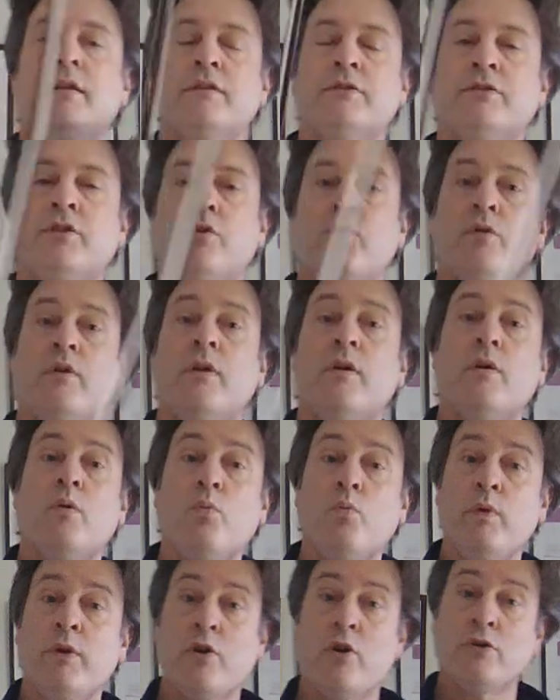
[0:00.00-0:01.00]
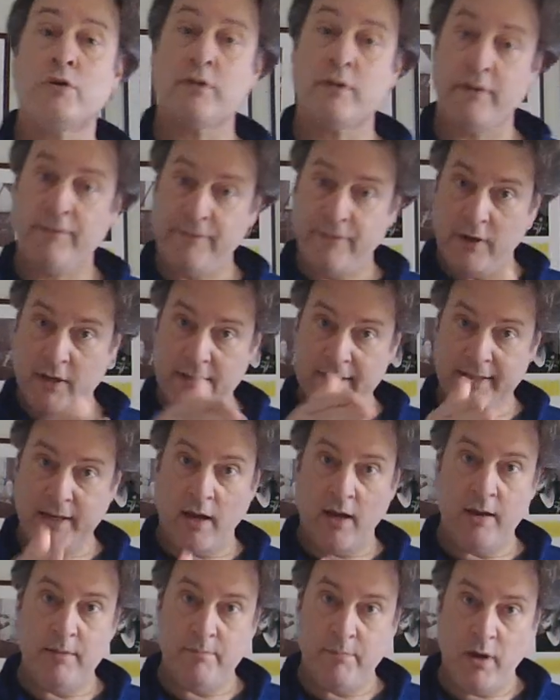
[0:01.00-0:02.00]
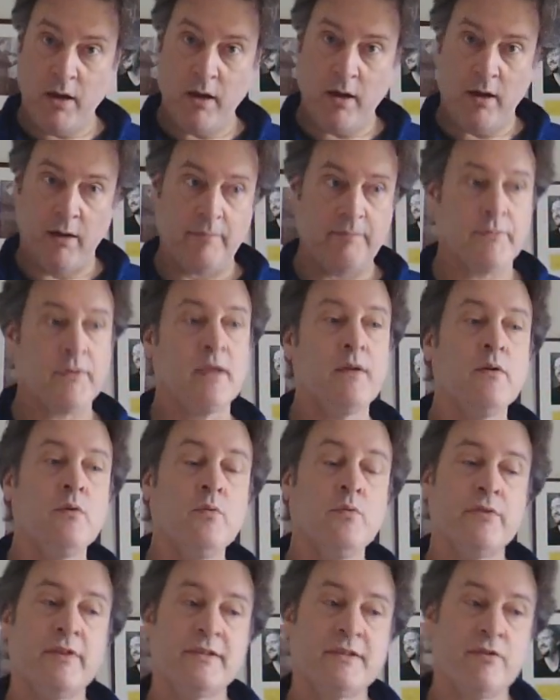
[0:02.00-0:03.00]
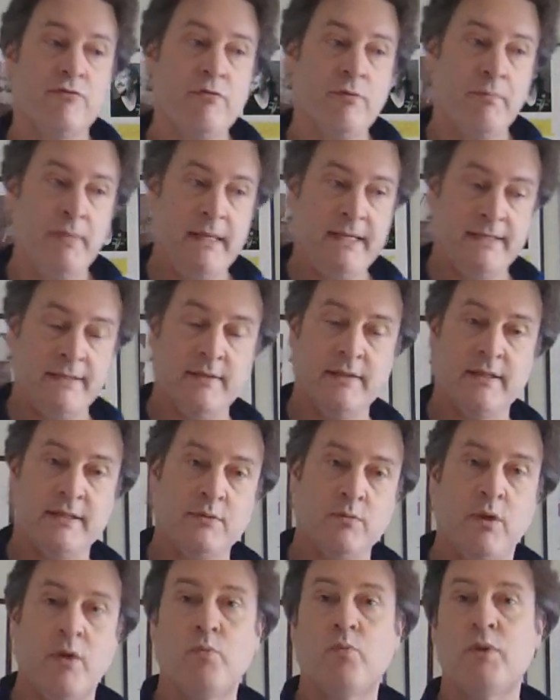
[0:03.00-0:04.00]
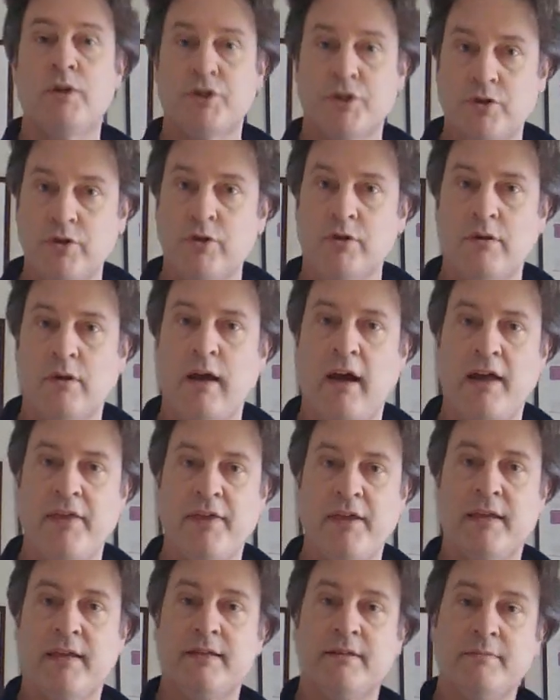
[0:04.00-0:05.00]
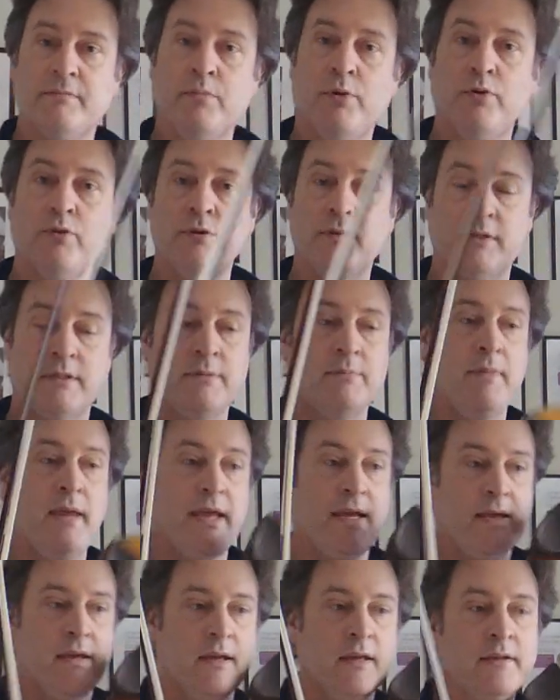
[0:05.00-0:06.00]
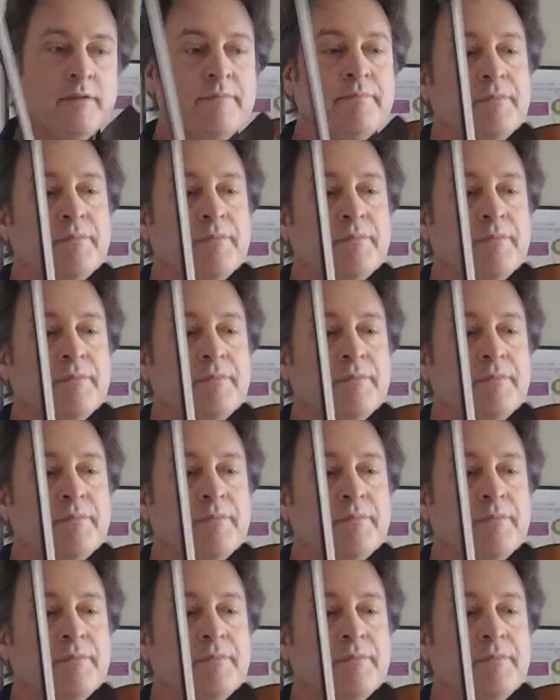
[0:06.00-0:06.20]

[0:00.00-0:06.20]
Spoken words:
So we go to the first time bar. There's a repeat in this one which I think is important to make it.